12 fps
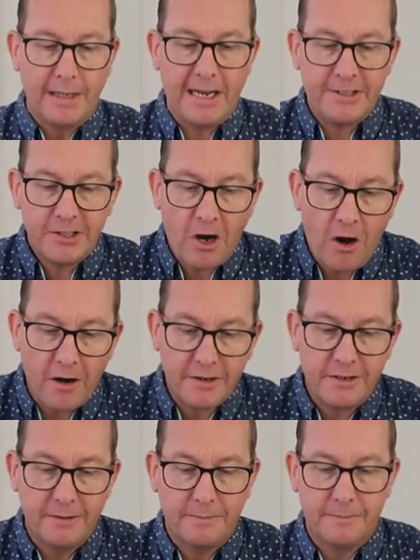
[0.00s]
It's
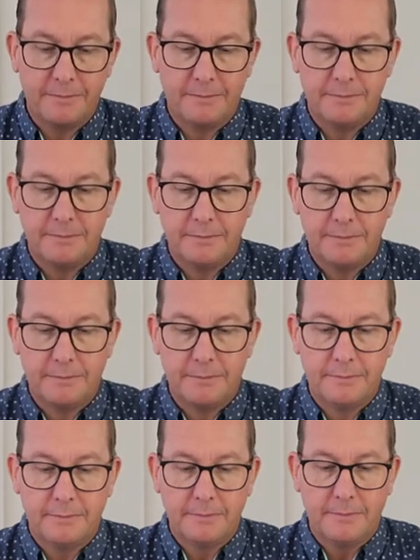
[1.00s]
hot.
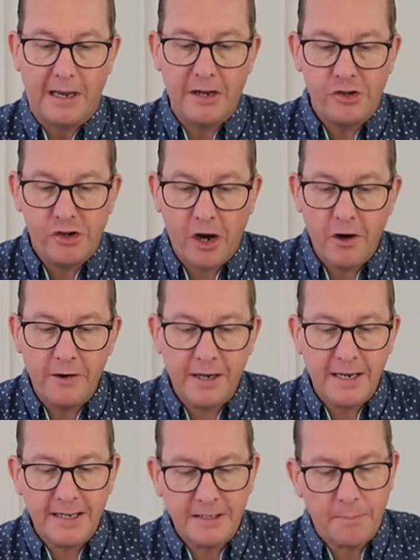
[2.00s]
And Jonah
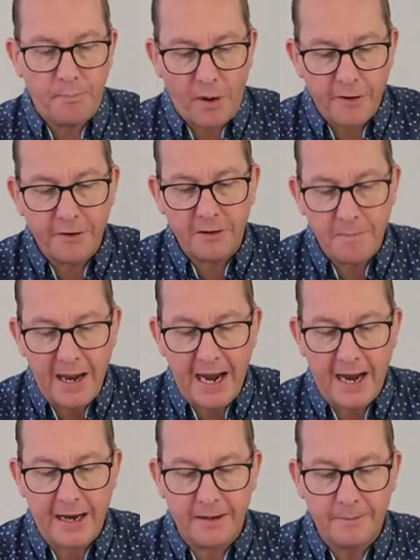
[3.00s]
is a bothered
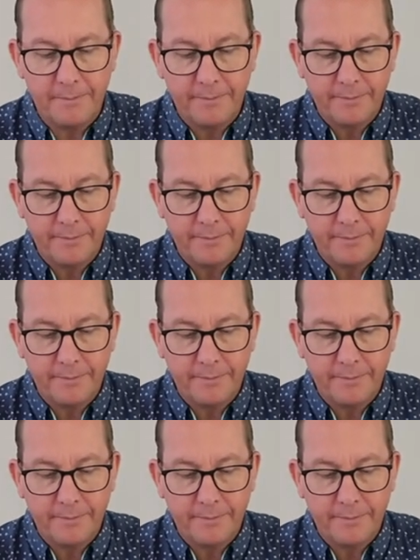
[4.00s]
man.